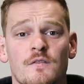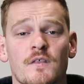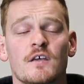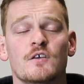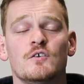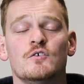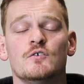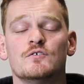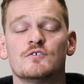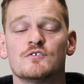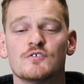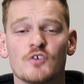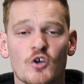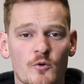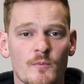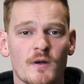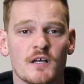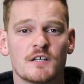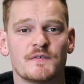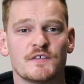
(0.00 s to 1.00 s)
Thank you
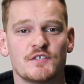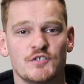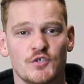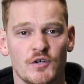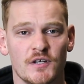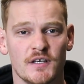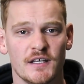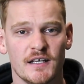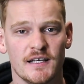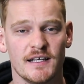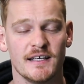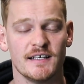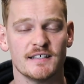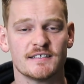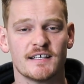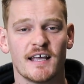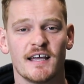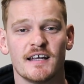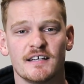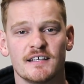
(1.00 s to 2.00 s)
so much for tuning in,
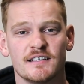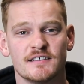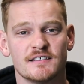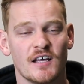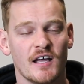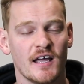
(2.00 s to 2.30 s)
eSkaters.